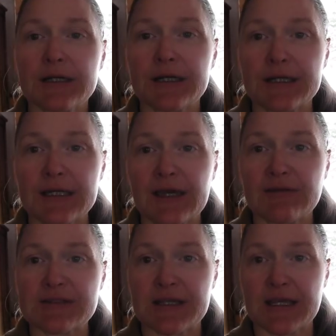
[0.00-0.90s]
Uh, he gave
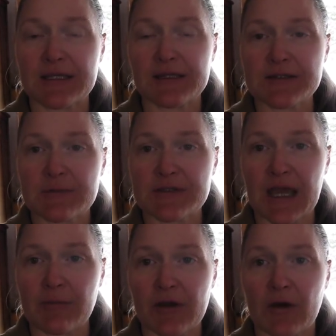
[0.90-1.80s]
us an idea some
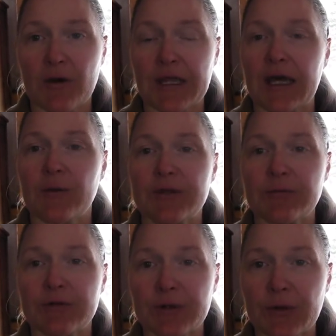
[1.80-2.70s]
time ago on how we
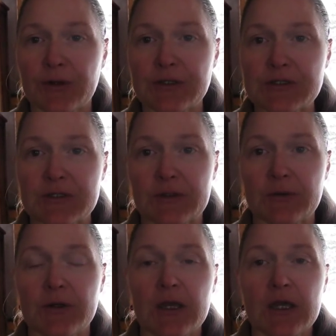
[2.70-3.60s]
were going to